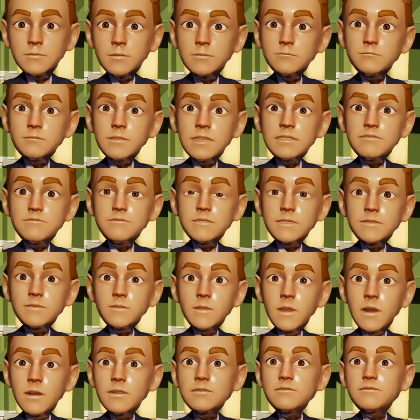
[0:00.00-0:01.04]
Replacement
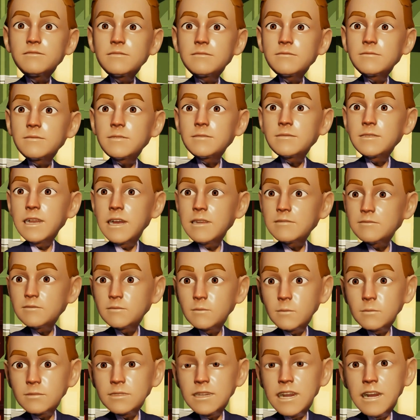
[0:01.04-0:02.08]
cost and
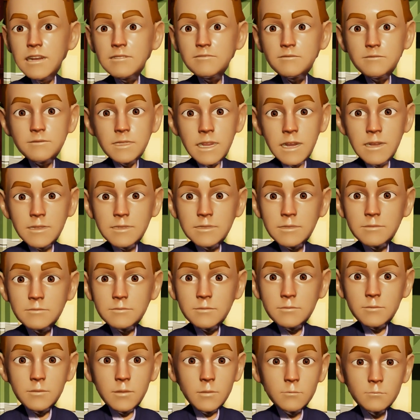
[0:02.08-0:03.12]
actual cash
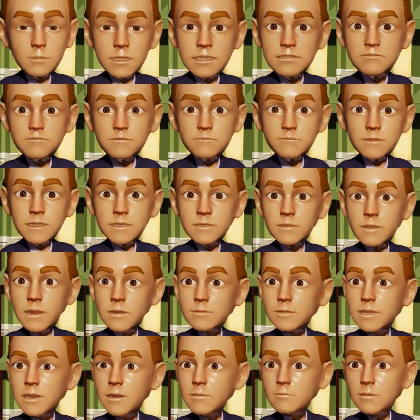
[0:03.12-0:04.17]
value are ways to figure
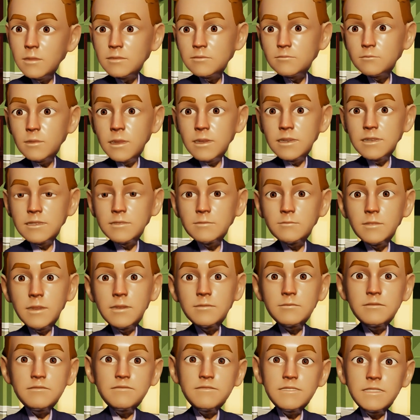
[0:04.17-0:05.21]
out how much money you
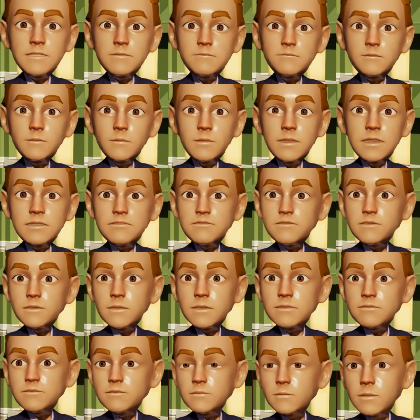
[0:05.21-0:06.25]
might receive from an
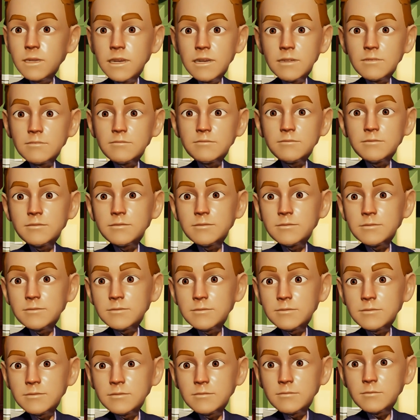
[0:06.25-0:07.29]
insurance claim.
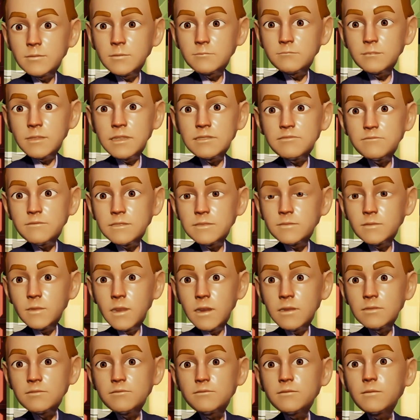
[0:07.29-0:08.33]
Replacement
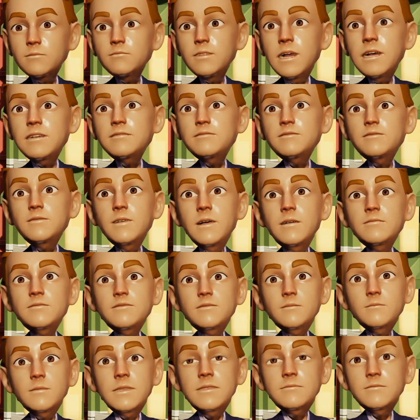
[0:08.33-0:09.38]
cost provides
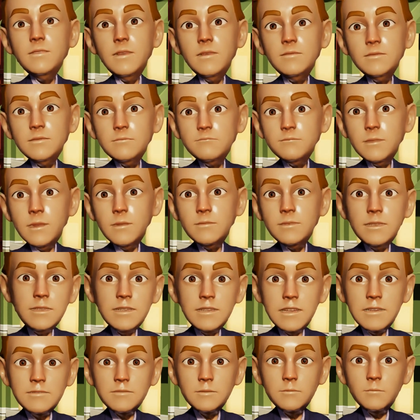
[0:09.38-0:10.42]
enough to rebuild your
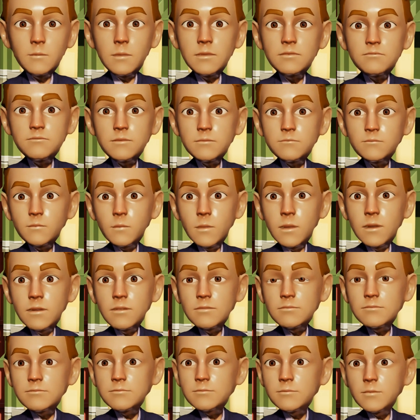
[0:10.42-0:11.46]
building as it was
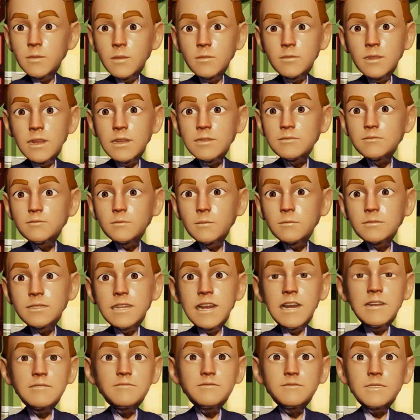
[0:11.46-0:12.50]
before, while actual
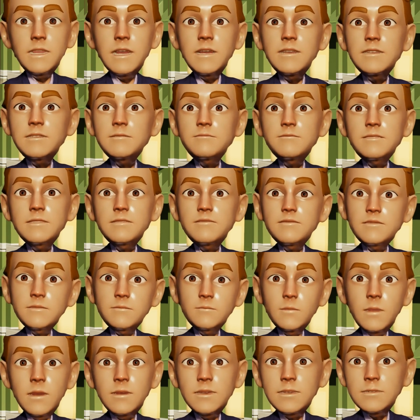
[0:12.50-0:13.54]
cash value gives
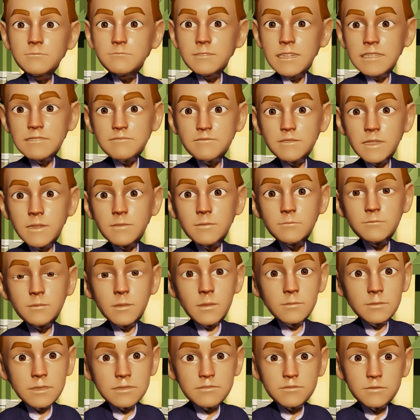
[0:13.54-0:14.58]
you money based on the
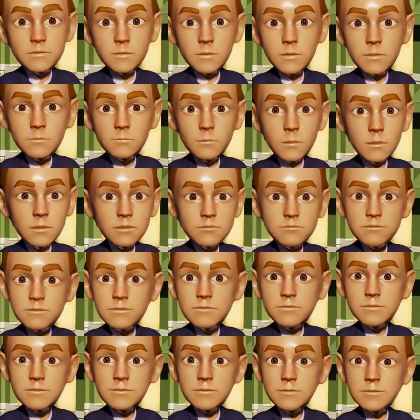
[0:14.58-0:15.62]
building's current worth.